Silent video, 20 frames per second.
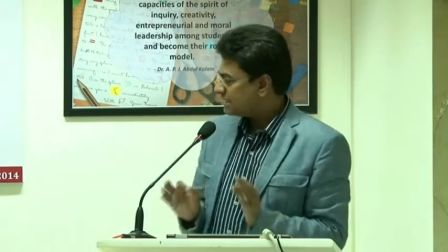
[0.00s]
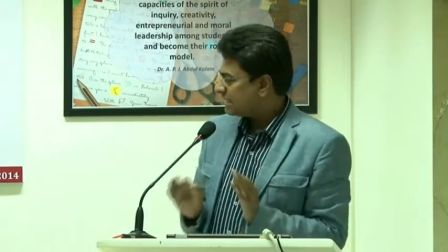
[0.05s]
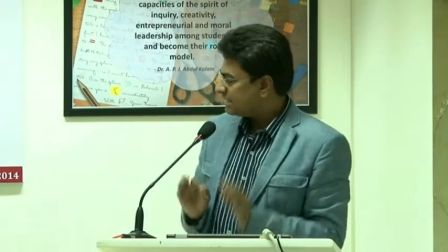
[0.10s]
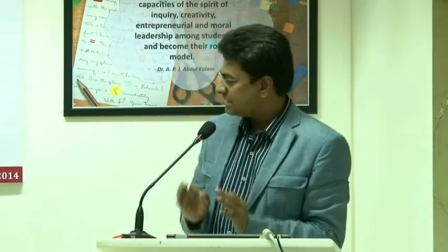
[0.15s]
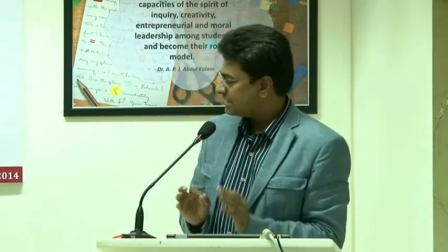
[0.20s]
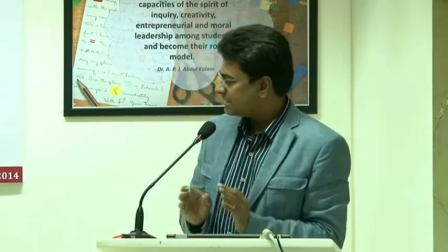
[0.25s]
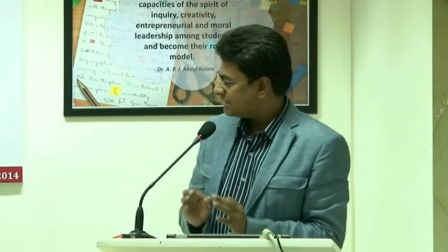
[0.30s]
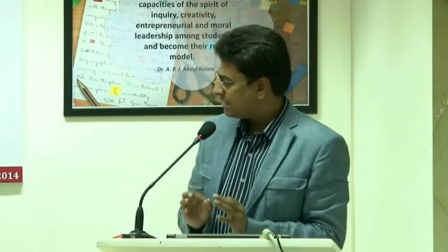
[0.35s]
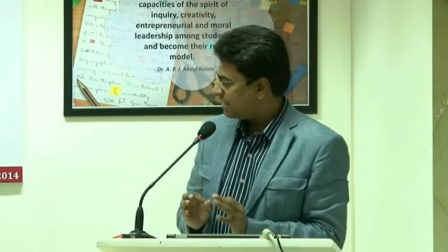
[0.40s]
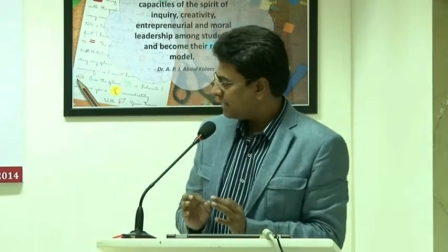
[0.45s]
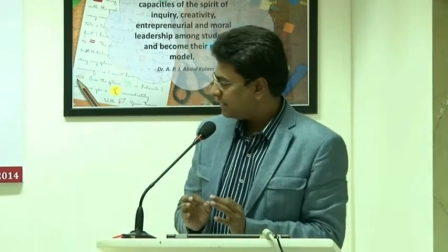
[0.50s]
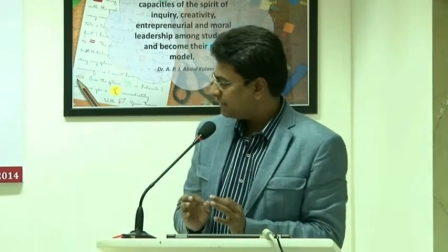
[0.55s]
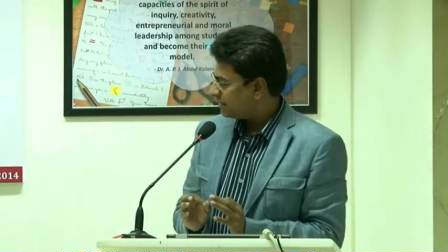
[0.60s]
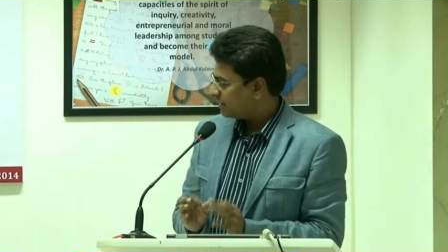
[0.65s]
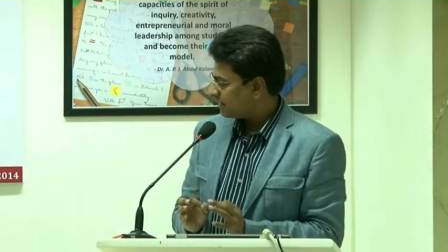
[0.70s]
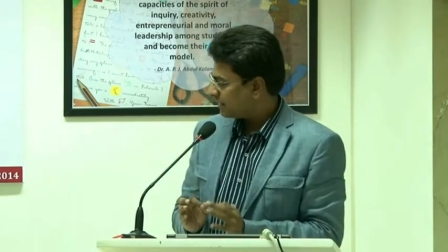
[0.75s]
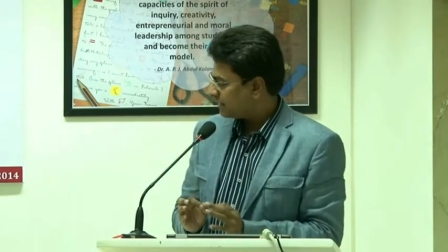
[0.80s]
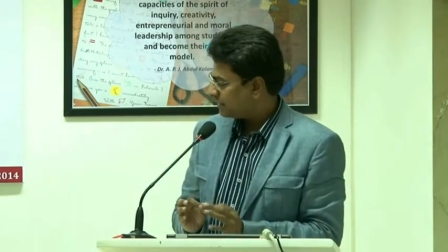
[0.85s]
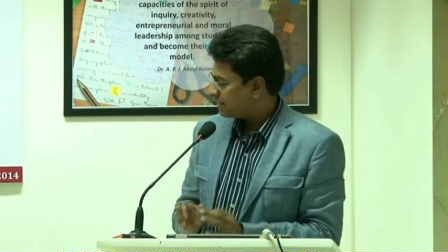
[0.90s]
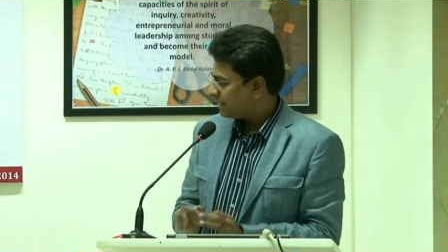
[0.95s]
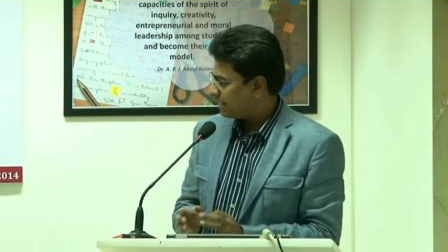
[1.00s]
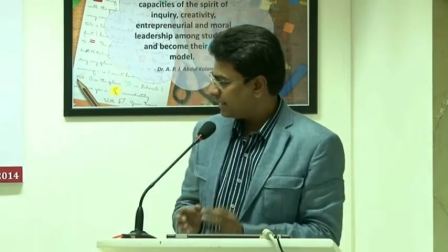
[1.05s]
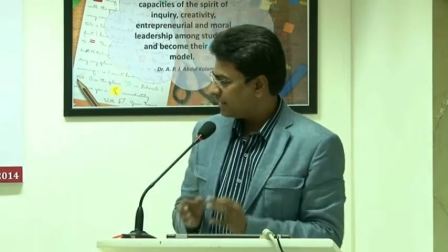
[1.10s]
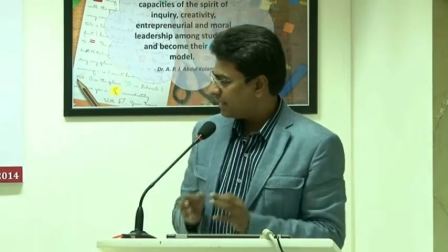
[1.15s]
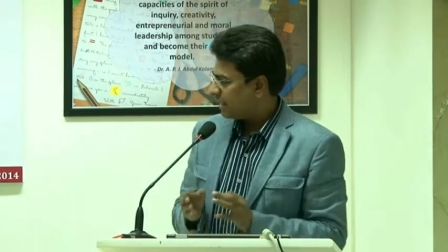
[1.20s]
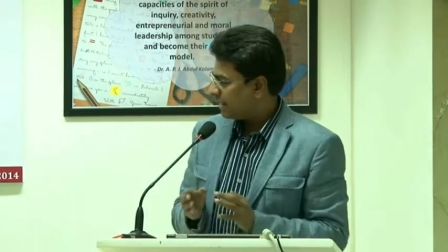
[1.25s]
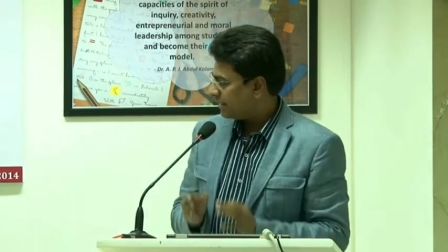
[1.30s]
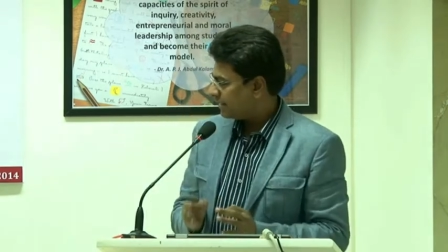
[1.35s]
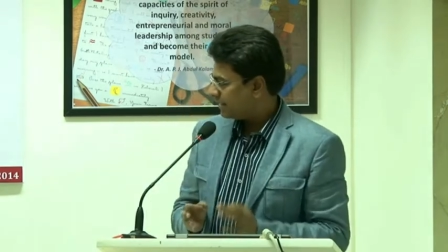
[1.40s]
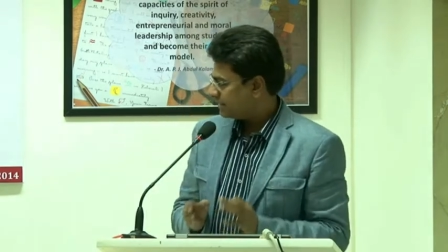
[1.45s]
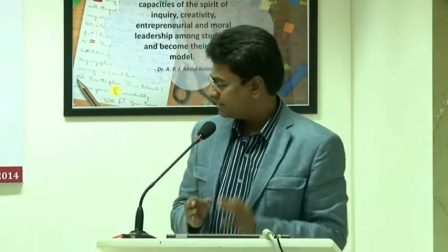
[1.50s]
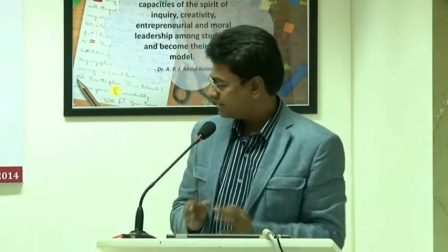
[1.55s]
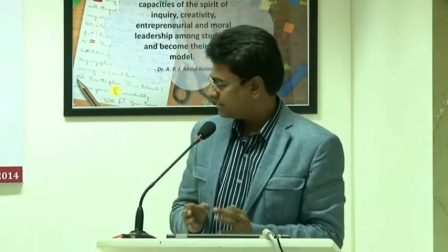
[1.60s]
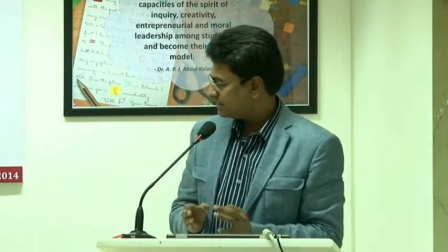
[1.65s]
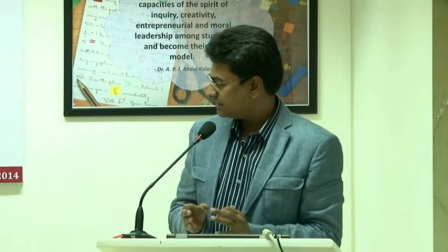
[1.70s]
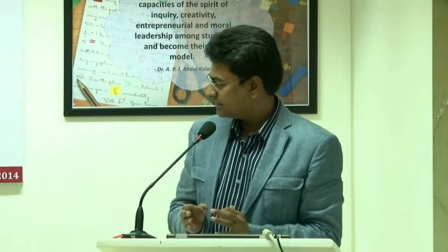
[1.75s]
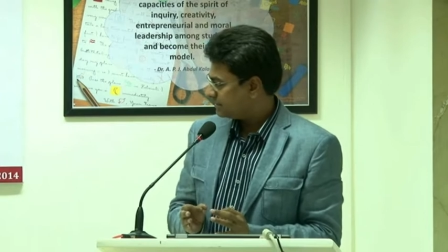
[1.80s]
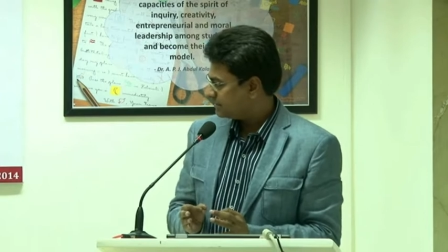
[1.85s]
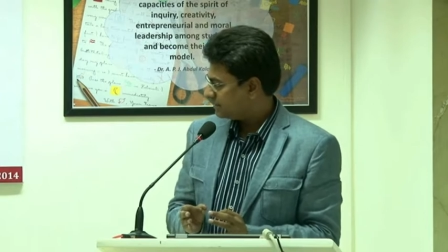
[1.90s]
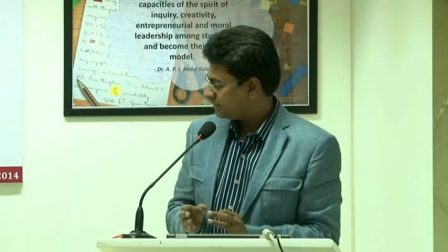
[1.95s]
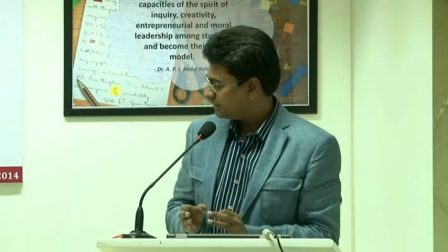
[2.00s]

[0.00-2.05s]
that is there in Al Qaeda and IS,